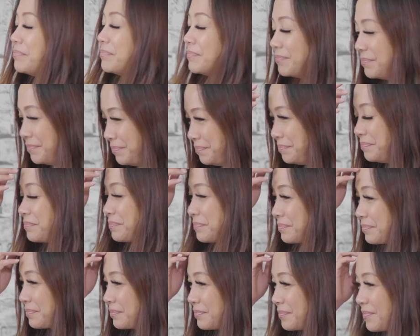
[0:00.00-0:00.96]
doing the
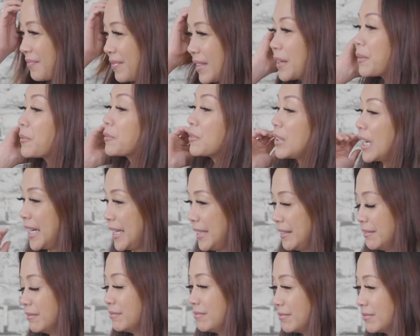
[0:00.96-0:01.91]
dishwasher, you know, like
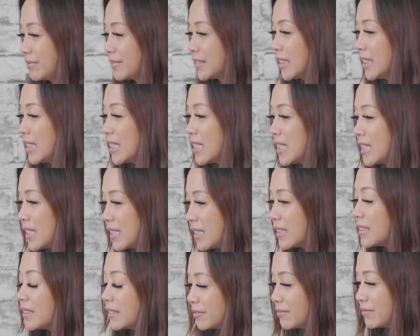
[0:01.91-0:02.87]
right. the, the,
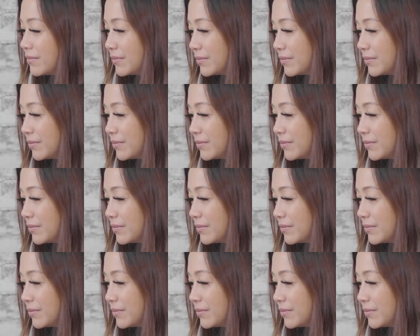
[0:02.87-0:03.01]
filling up